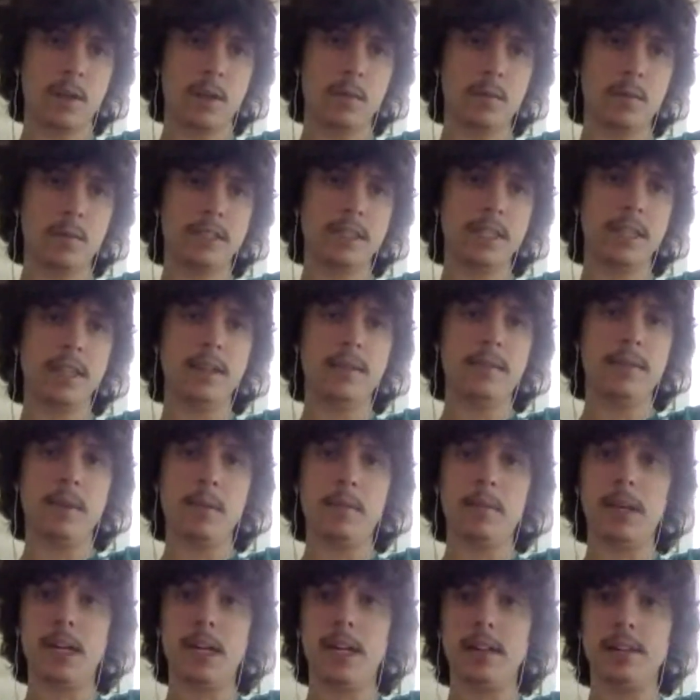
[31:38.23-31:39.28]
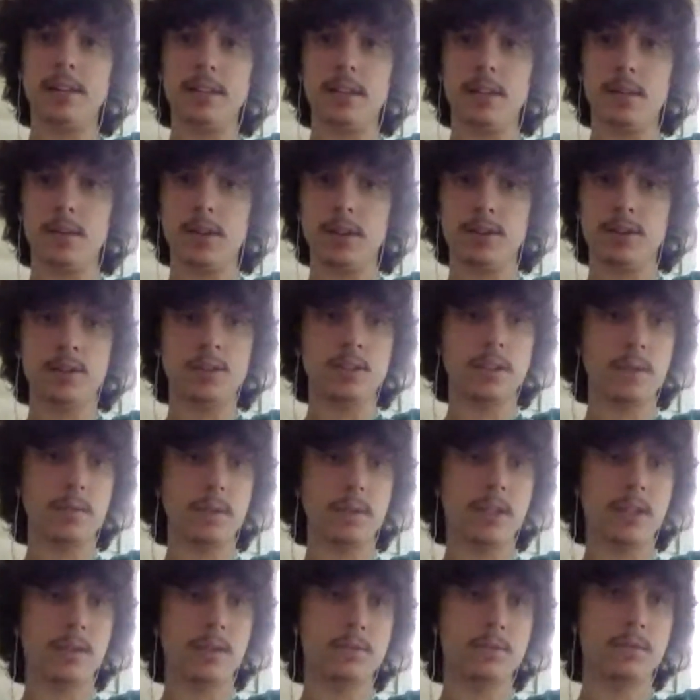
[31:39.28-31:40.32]
Once again, if anybody has any questions, let me
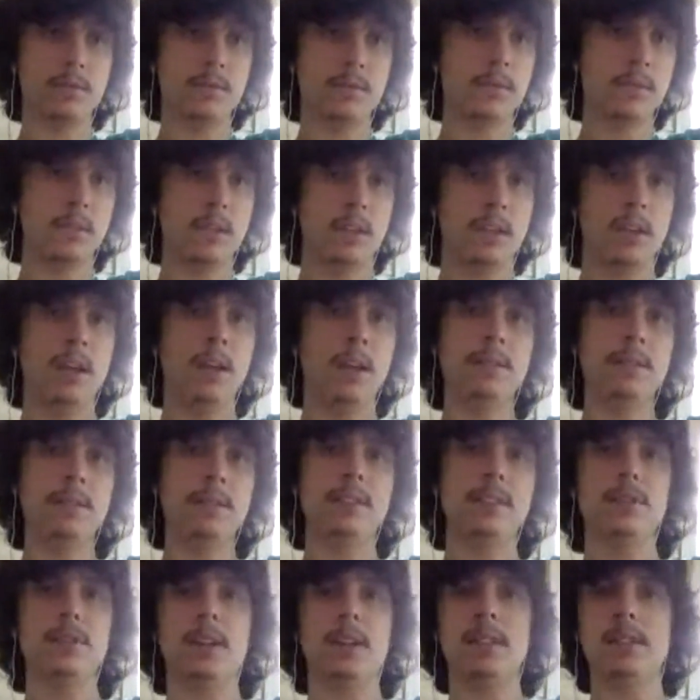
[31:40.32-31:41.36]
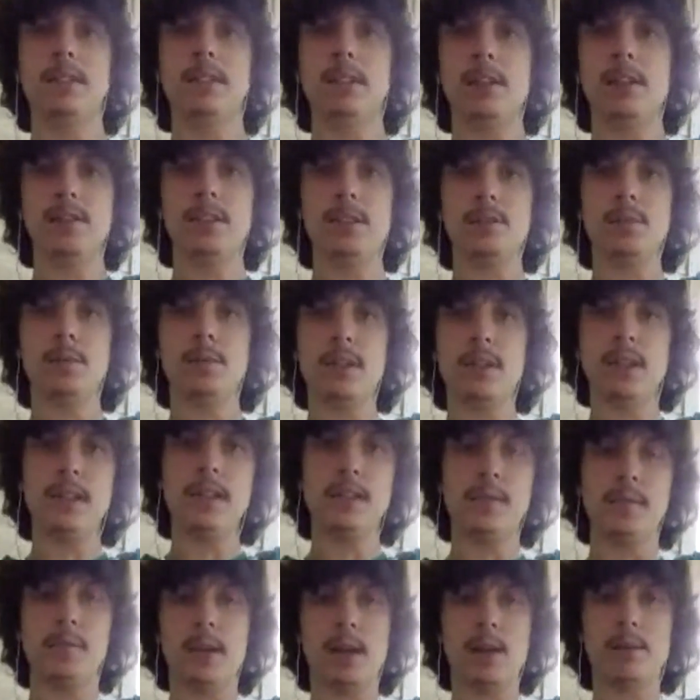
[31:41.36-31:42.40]
know. I'm still trying to solve this one
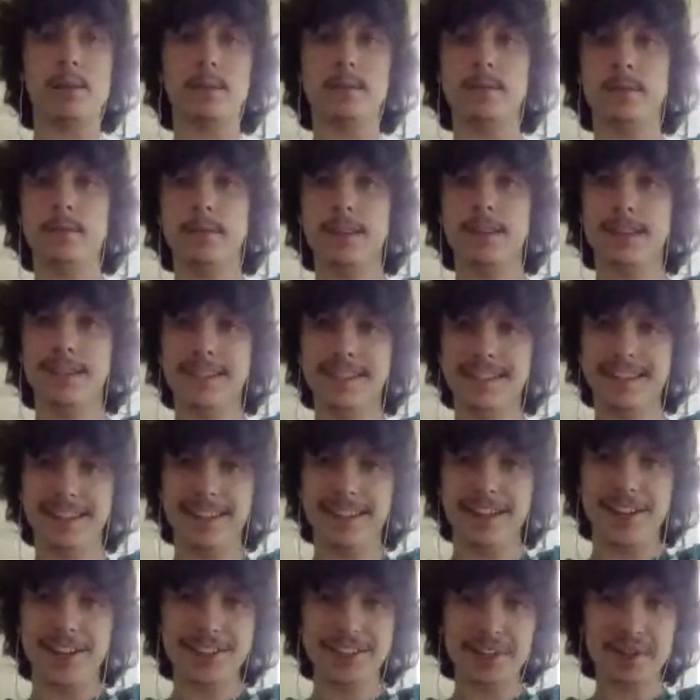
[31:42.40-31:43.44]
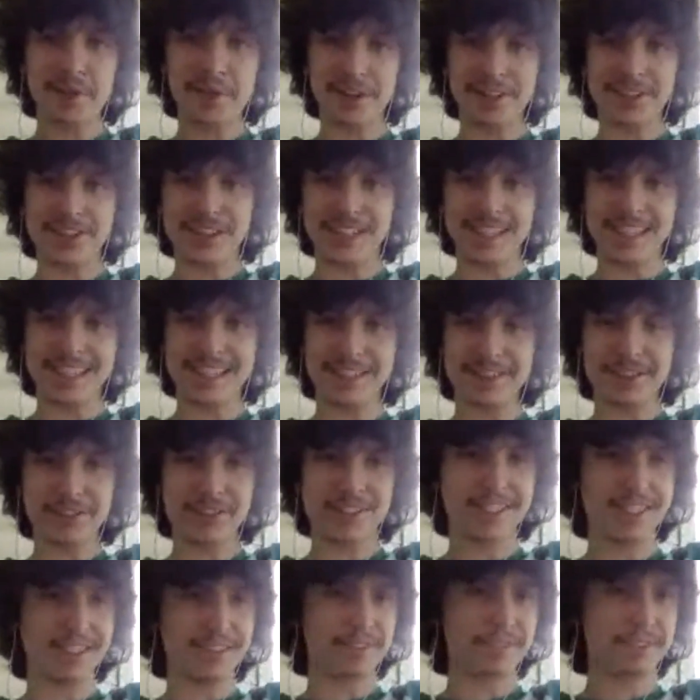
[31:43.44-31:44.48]
lady's problem. See why she didn't get her
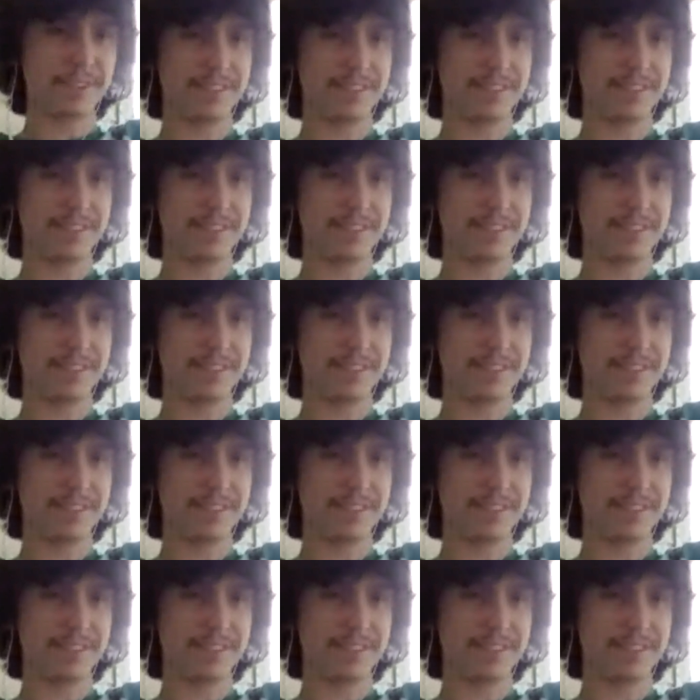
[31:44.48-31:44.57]
stuff.